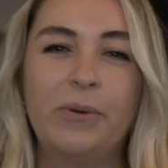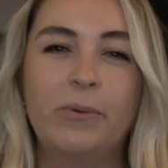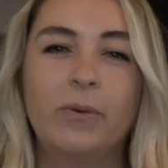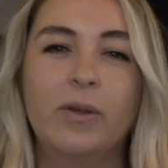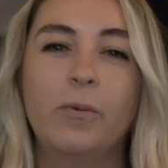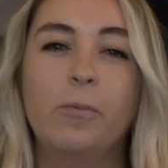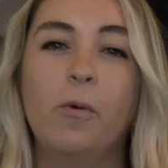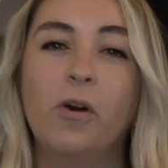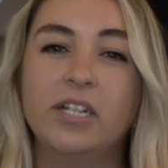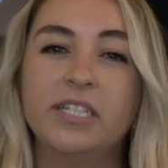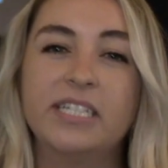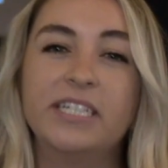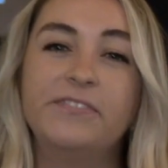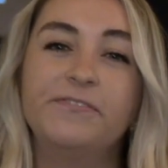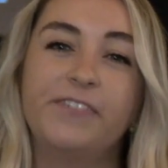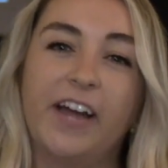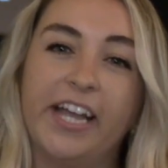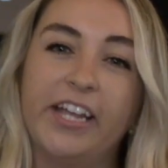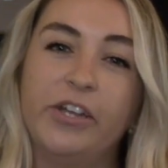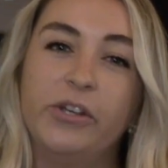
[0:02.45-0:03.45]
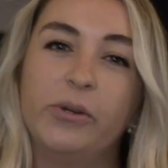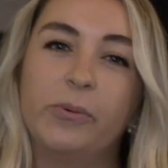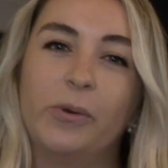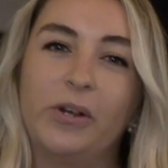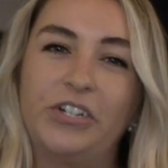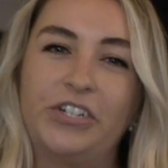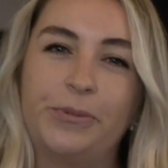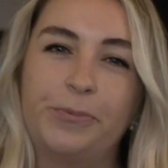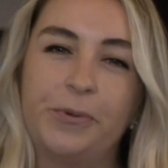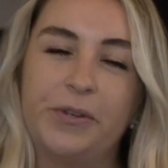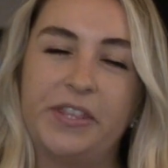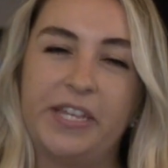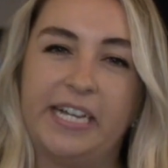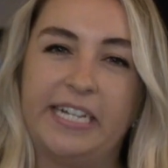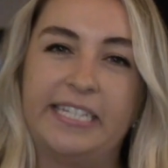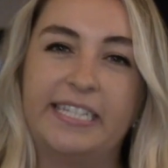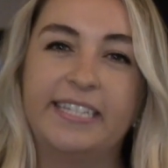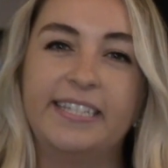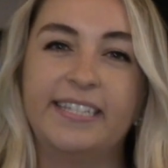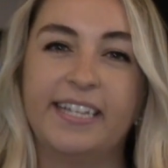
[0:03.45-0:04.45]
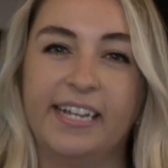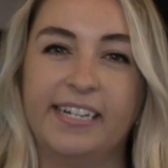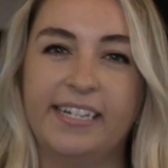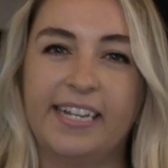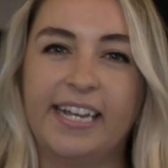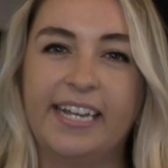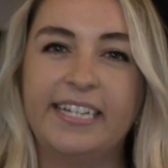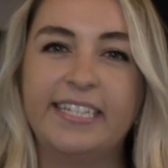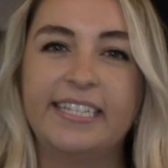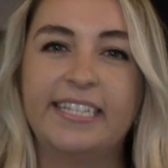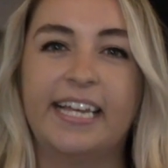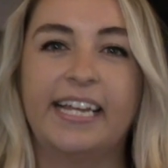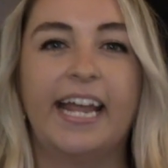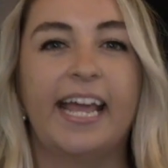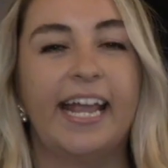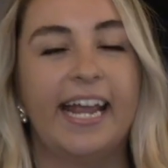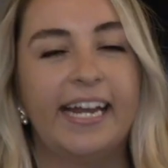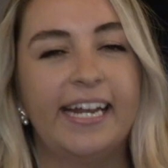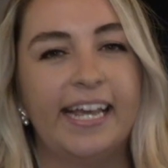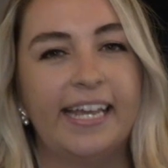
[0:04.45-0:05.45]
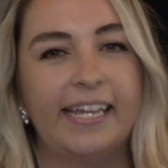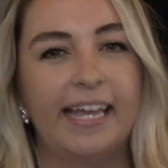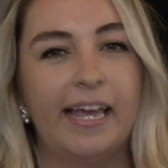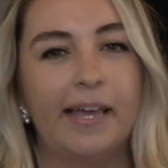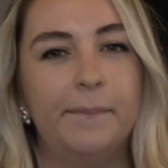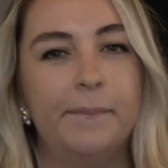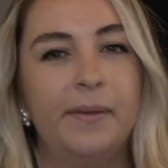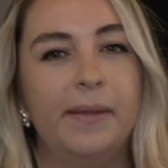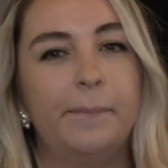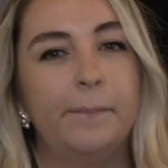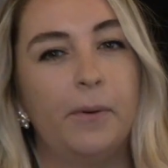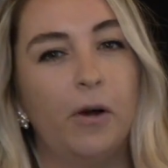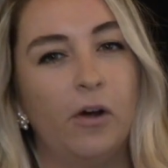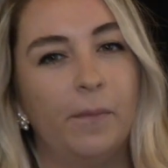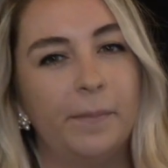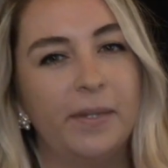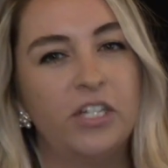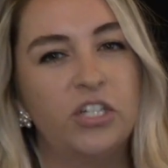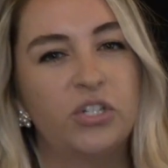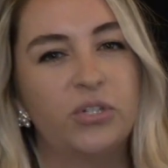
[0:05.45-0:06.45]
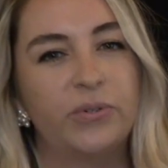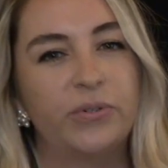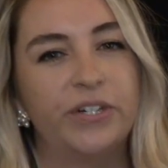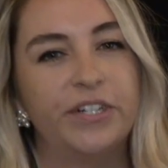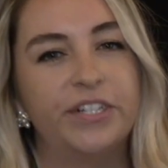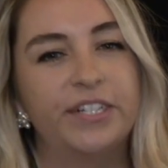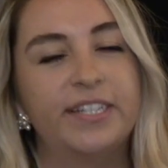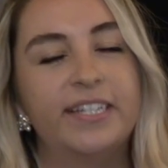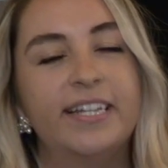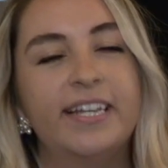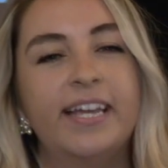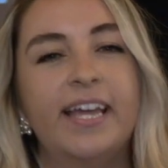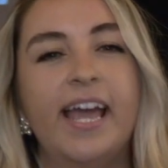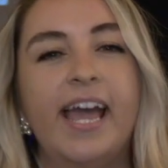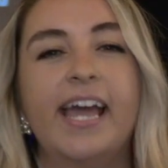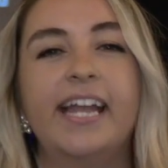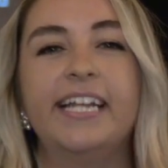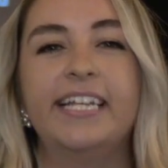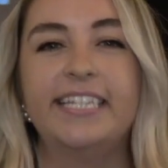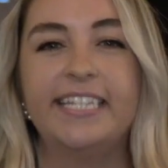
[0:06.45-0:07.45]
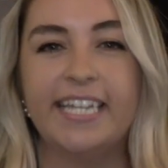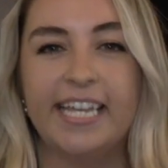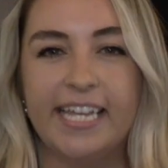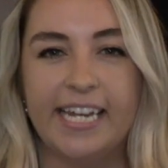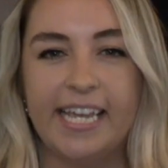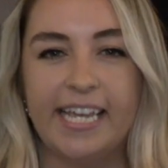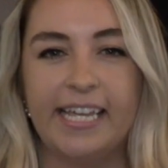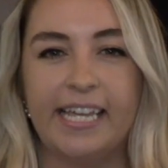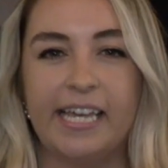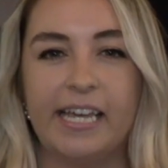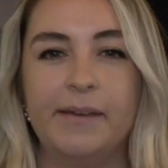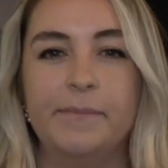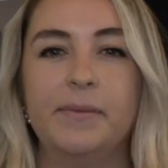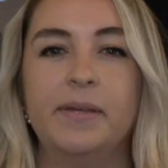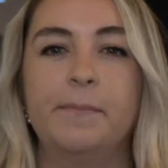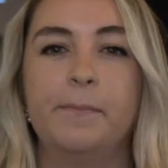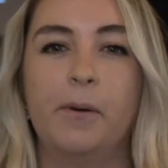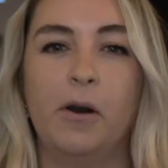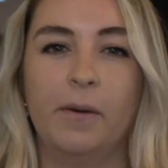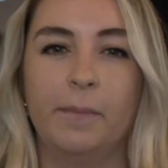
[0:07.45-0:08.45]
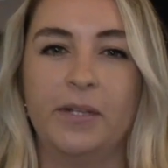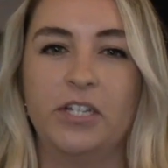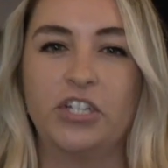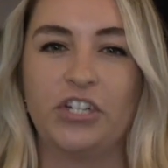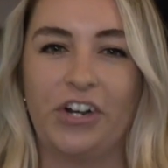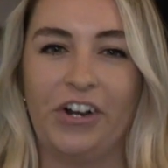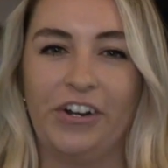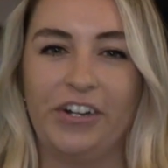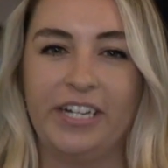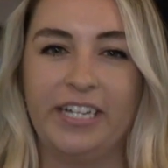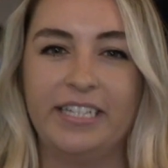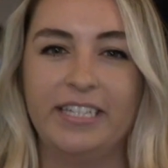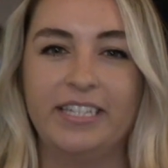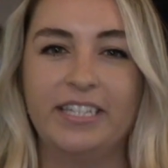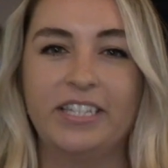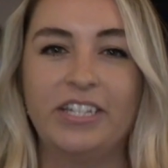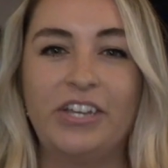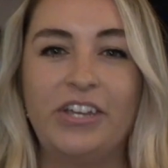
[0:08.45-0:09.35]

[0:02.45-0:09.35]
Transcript: We want to invite you to worship with us Sundays at 8 a.m. in Palm Beach Shores and at 10 a.m. in Palm Beach Gardens.